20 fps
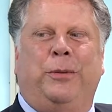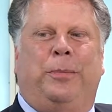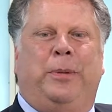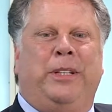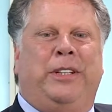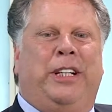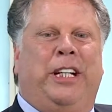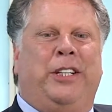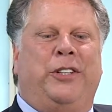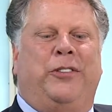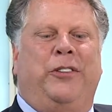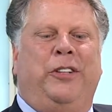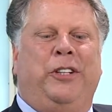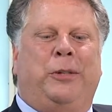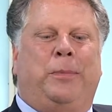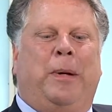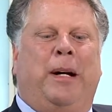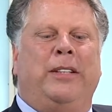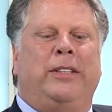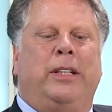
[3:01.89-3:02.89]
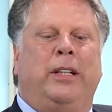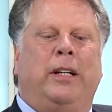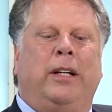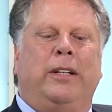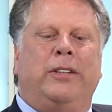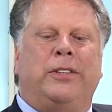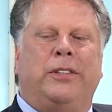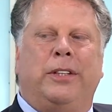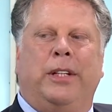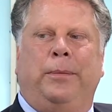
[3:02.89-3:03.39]
pedestrians,
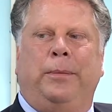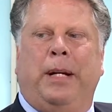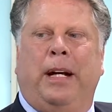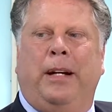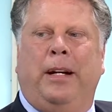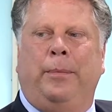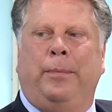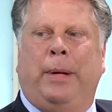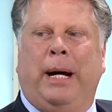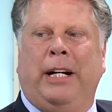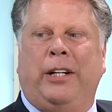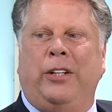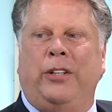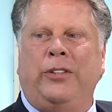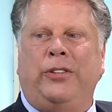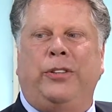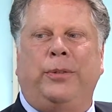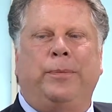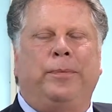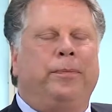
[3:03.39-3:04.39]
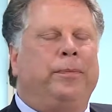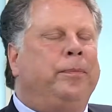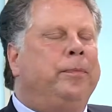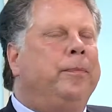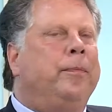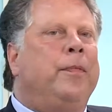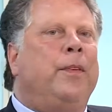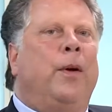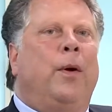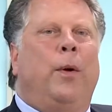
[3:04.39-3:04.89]
bicyclists, and bikers,
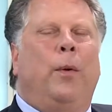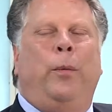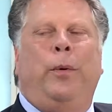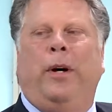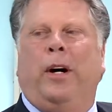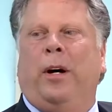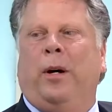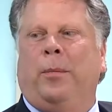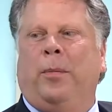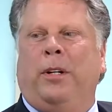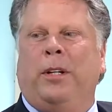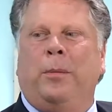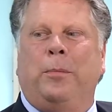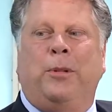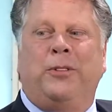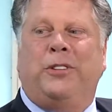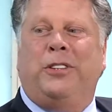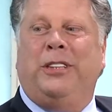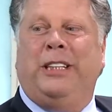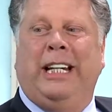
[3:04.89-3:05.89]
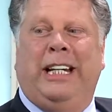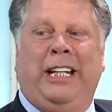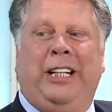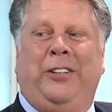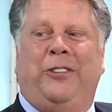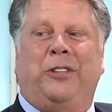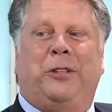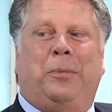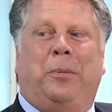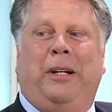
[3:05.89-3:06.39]
we are among the most
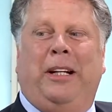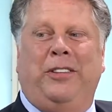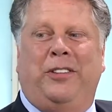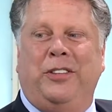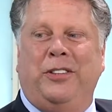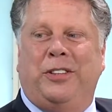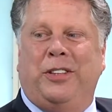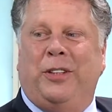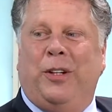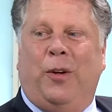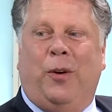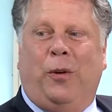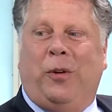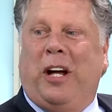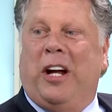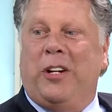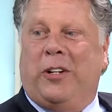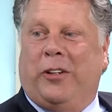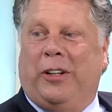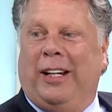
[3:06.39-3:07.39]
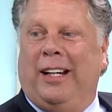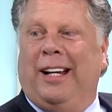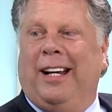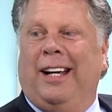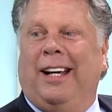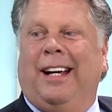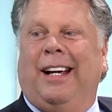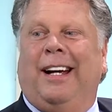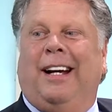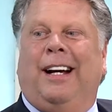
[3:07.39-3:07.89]
dangerous places in the whole country.
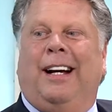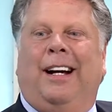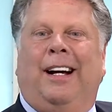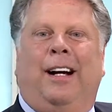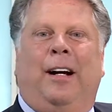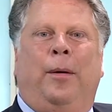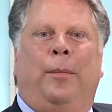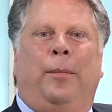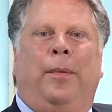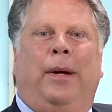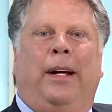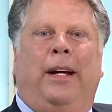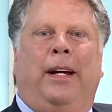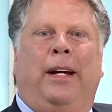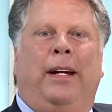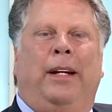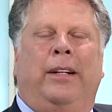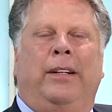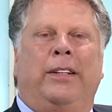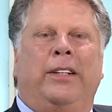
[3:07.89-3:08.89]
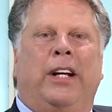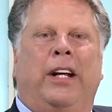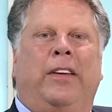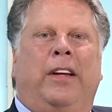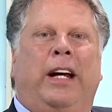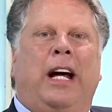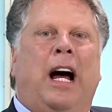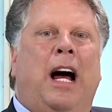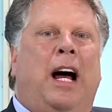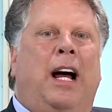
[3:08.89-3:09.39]
And
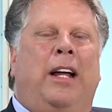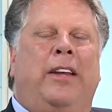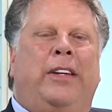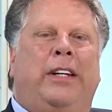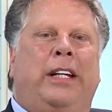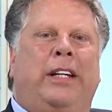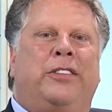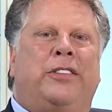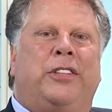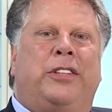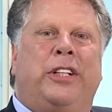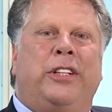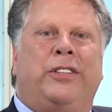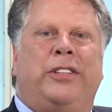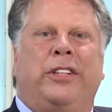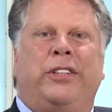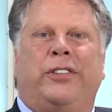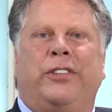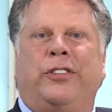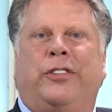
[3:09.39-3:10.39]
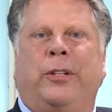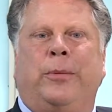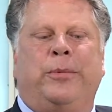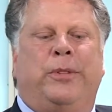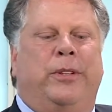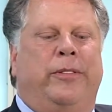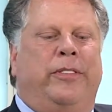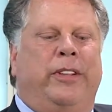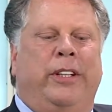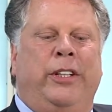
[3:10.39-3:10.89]
the statistics in terms
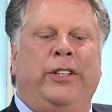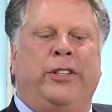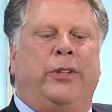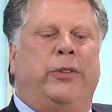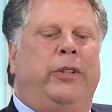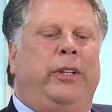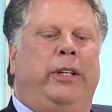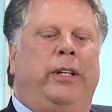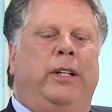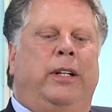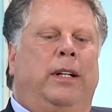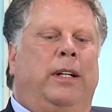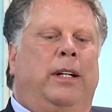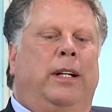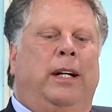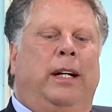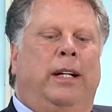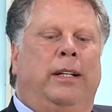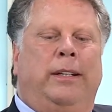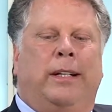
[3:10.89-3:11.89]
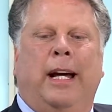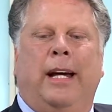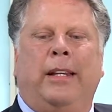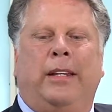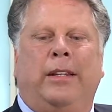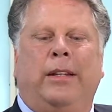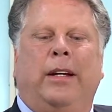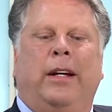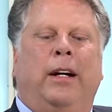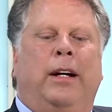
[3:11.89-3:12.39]
of injury and
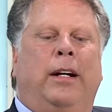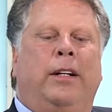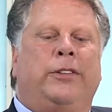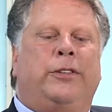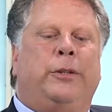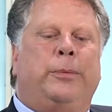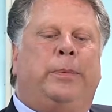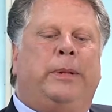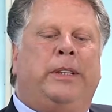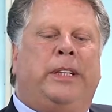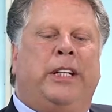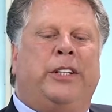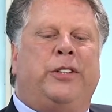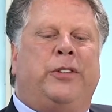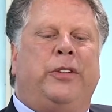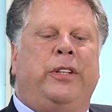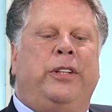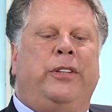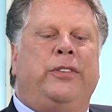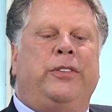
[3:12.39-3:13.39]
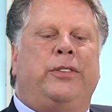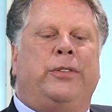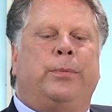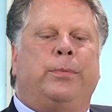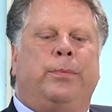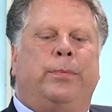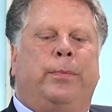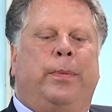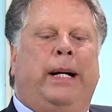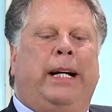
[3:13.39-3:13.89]
death to pedestrians,
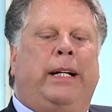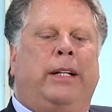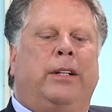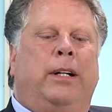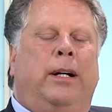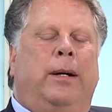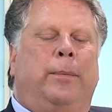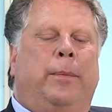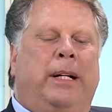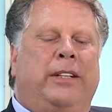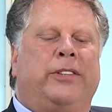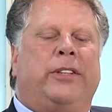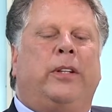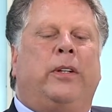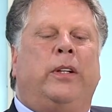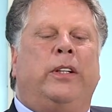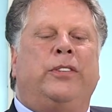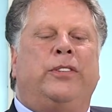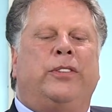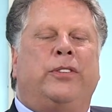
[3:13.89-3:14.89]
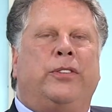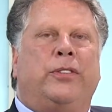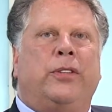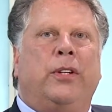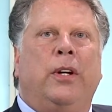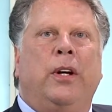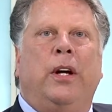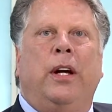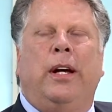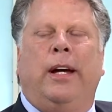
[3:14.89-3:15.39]
bicyclists,
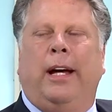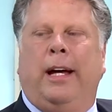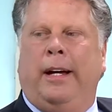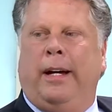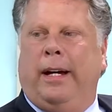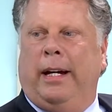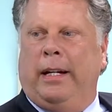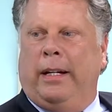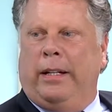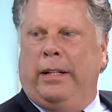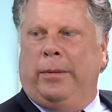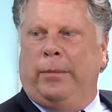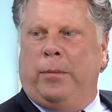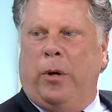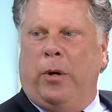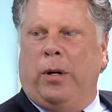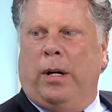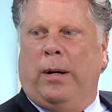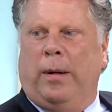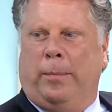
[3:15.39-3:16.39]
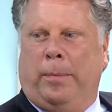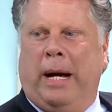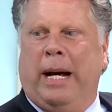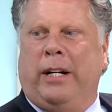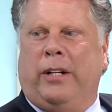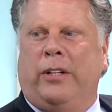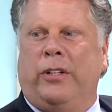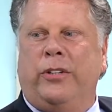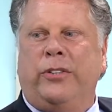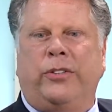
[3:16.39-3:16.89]
and
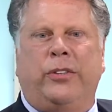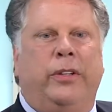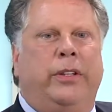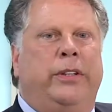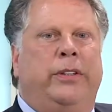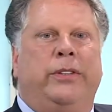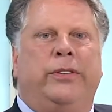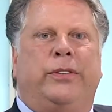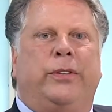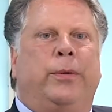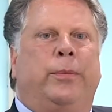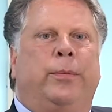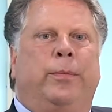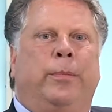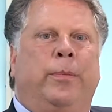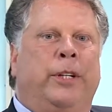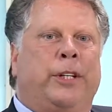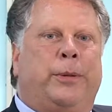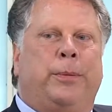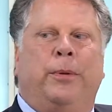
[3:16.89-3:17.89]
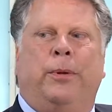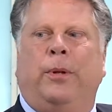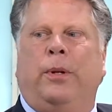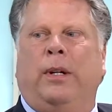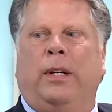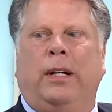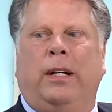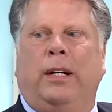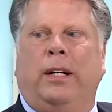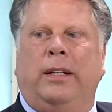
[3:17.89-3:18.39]
bikers is much
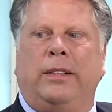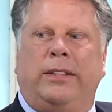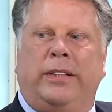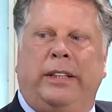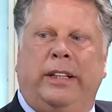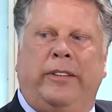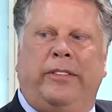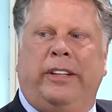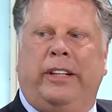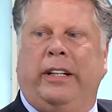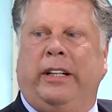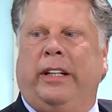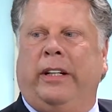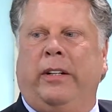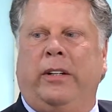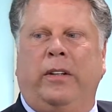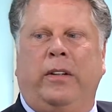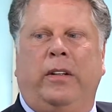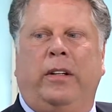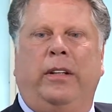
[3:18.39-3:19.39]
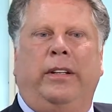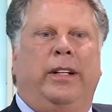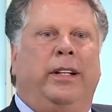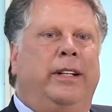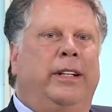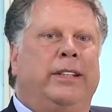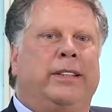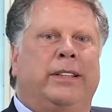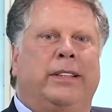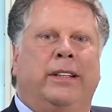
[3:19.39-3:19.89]
more significant here than
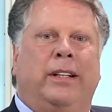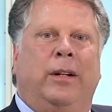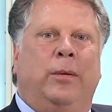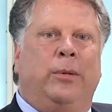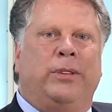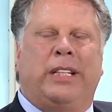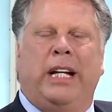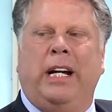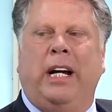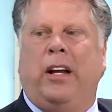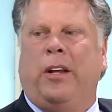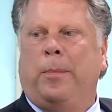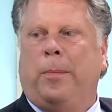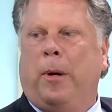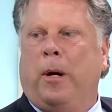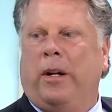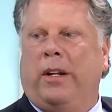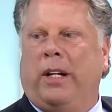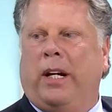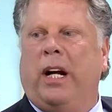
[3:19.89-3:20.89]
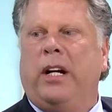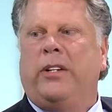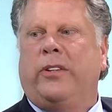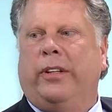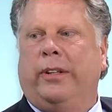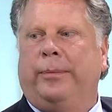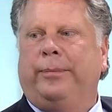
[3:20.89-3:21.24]
it is in almost any other part of the country.